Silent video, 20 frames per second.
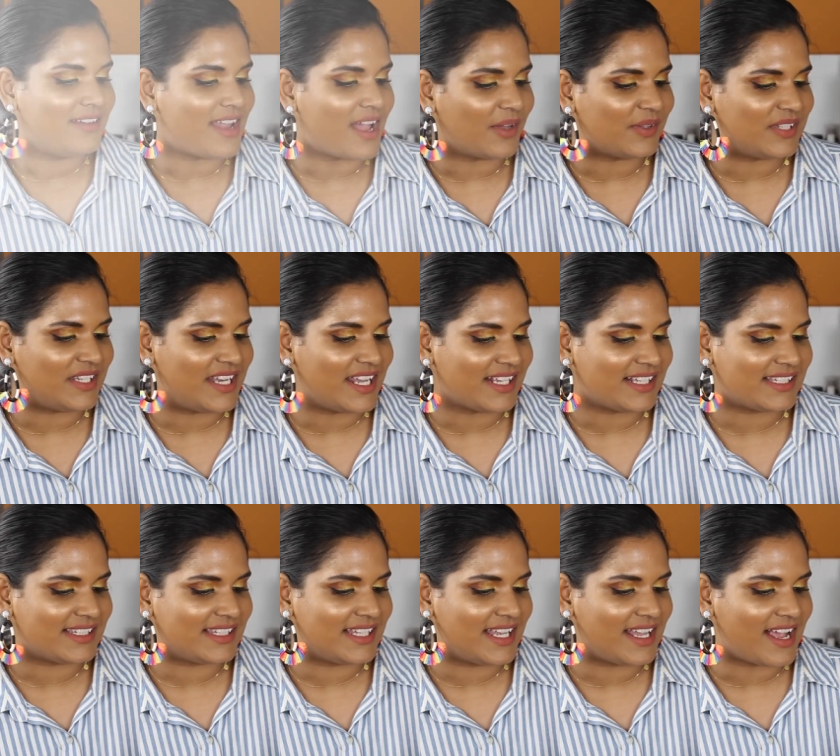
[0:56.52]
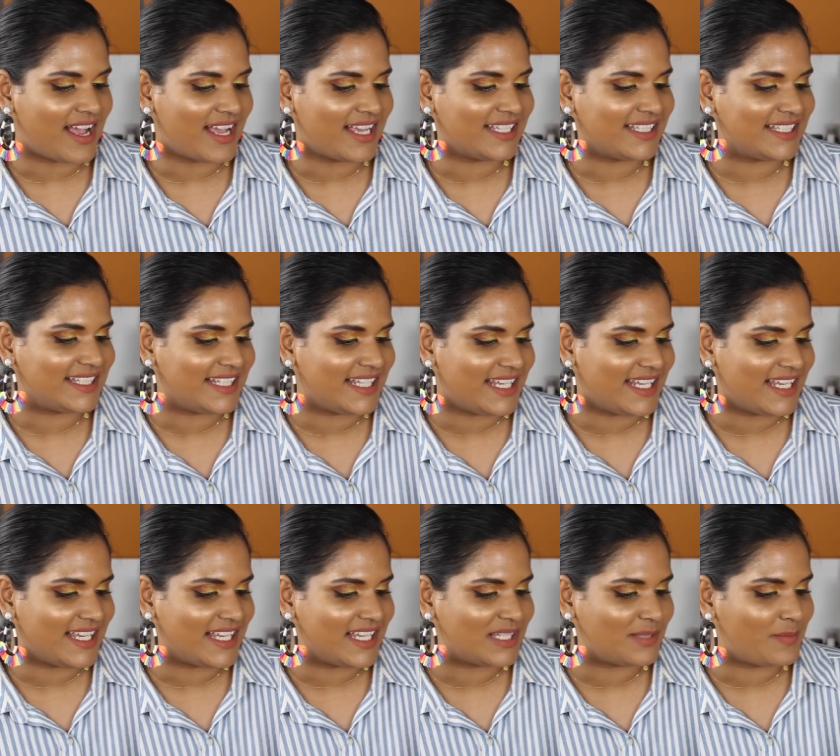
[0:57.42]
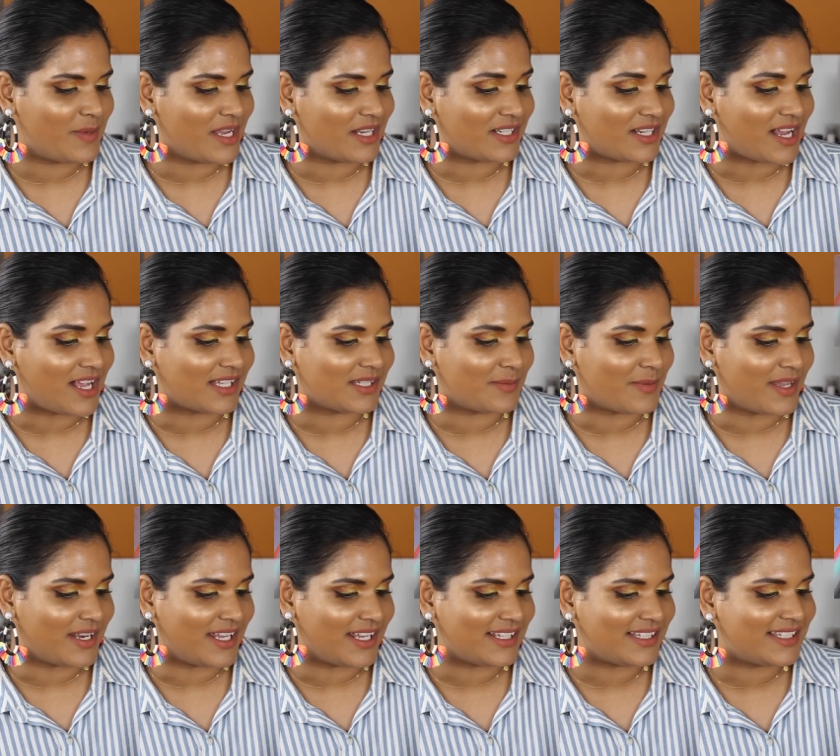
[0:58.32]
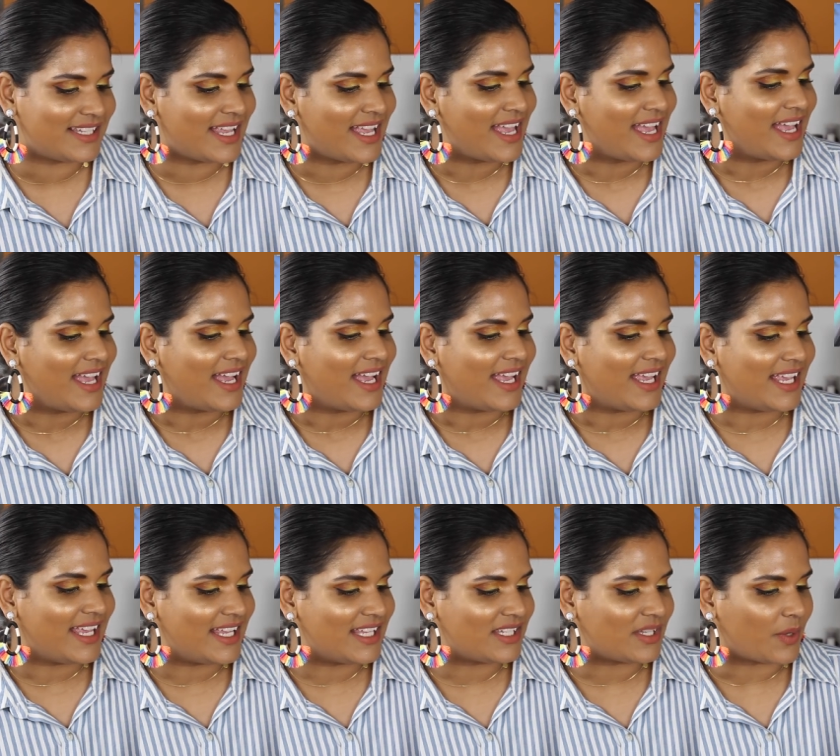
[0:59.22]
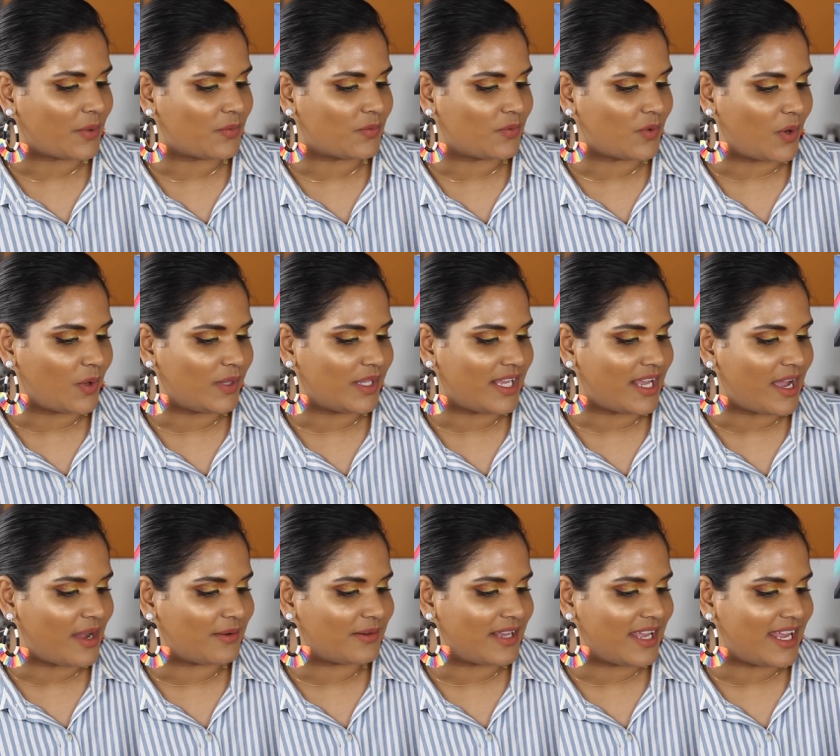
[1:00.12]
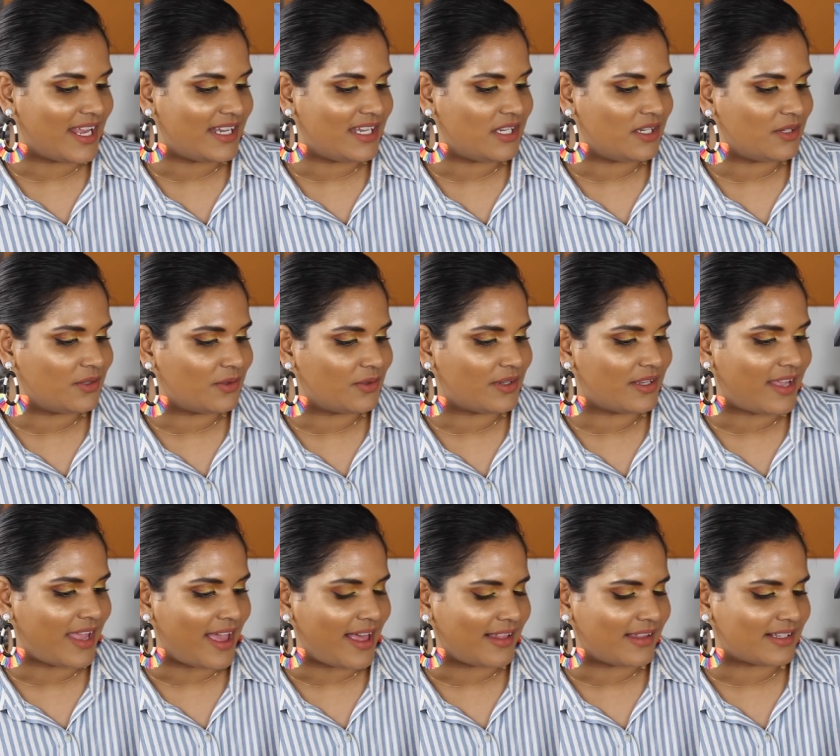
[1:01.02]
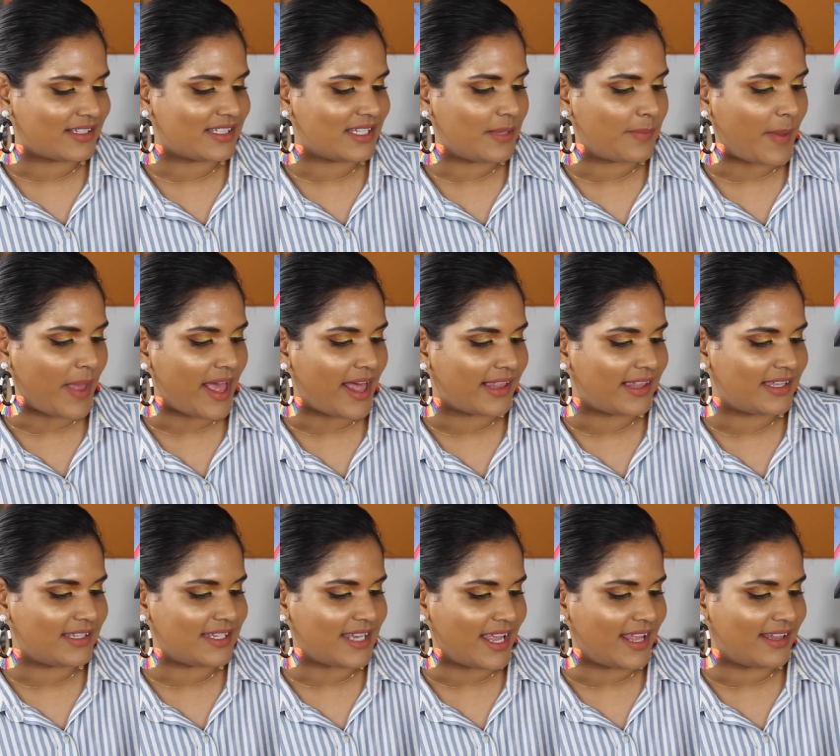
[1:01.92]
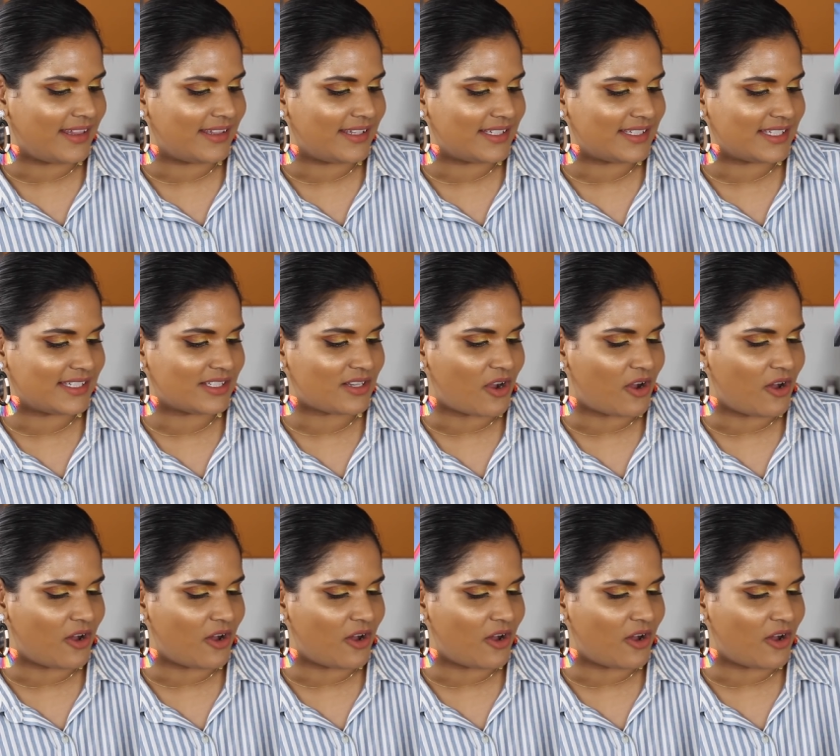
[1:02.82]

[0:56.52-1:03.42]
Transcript: Now the next thing I see is BH Cosmetics is rolling out a new Galaxy palette and this is